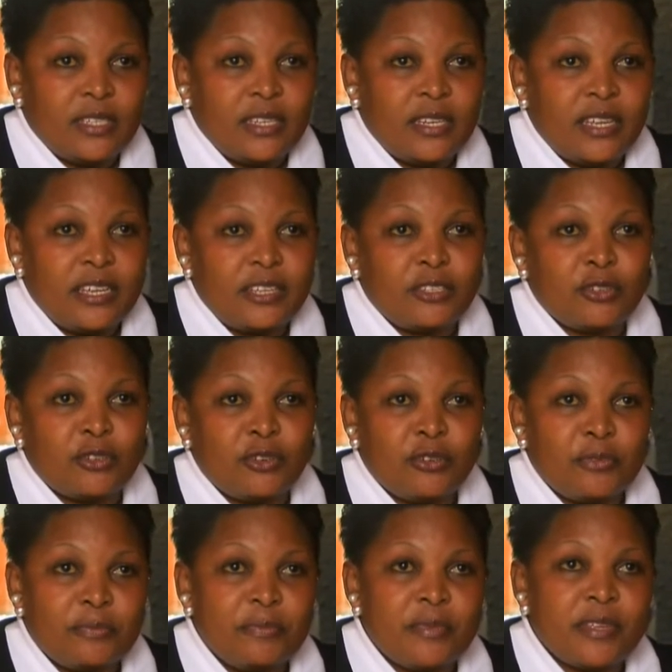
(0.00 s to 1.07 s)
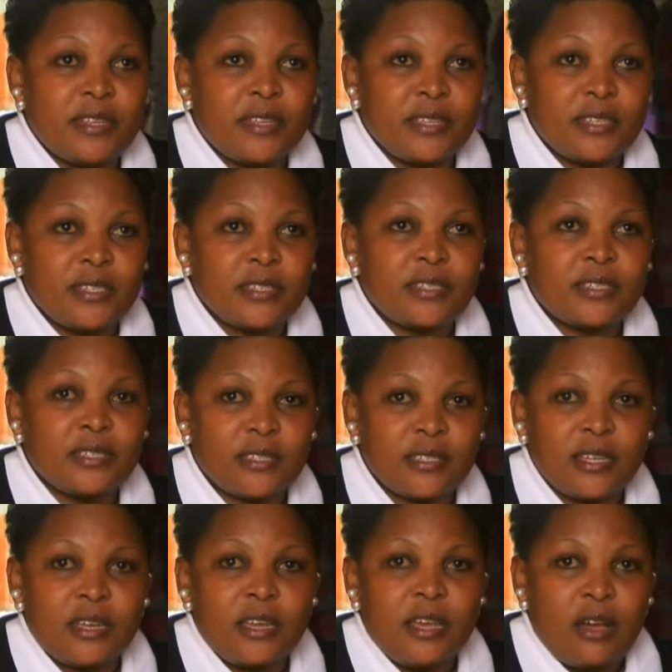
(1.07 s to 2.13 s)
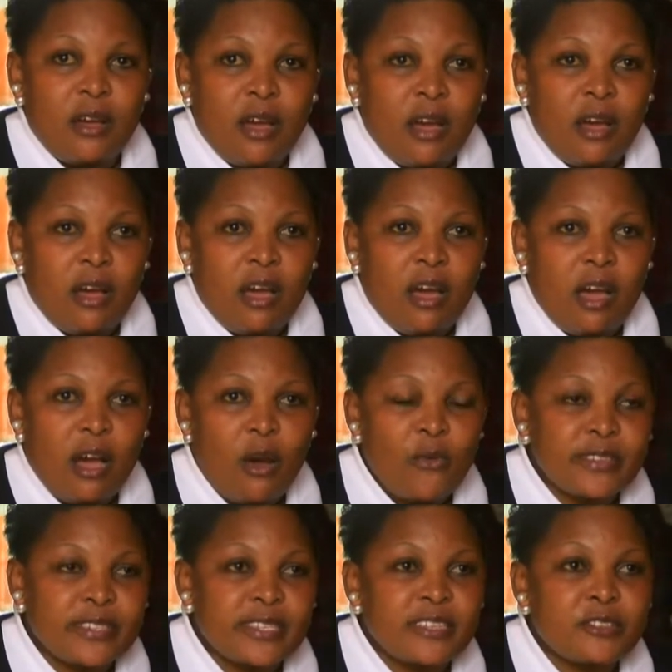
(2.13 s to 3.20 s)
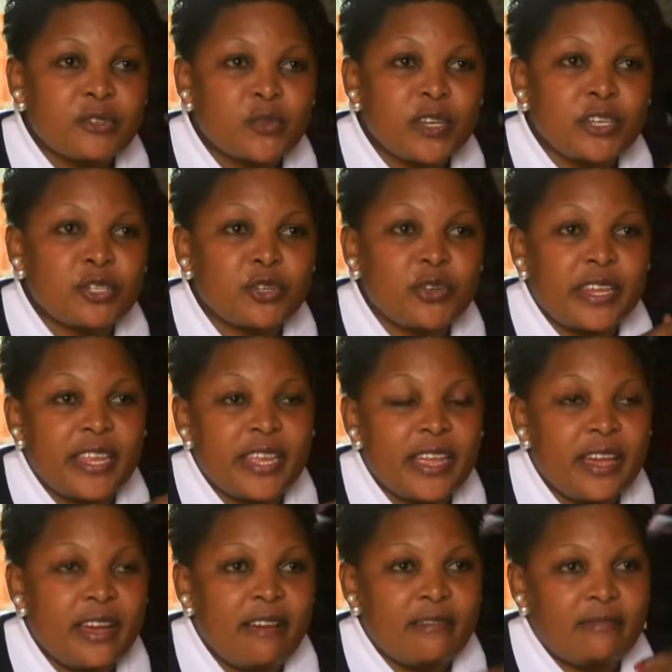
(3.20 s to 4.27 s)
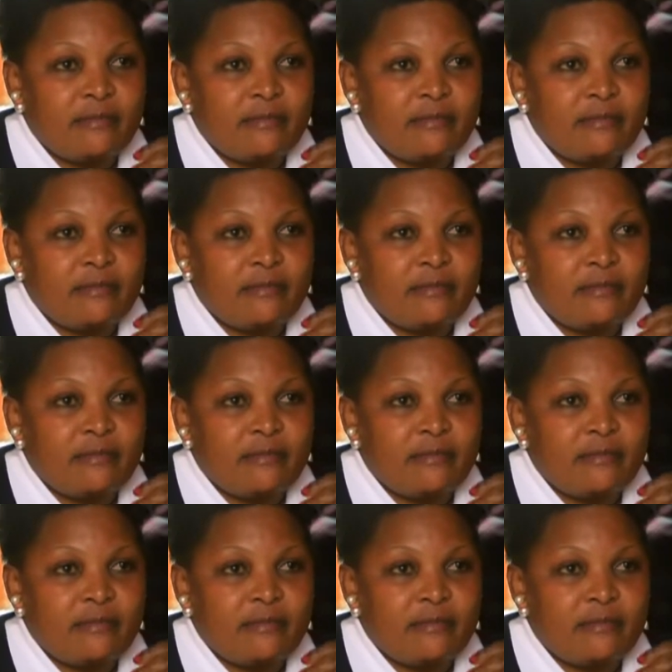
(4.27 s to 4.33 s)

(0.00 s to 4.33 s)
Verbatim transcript: They told me, how is the situation here?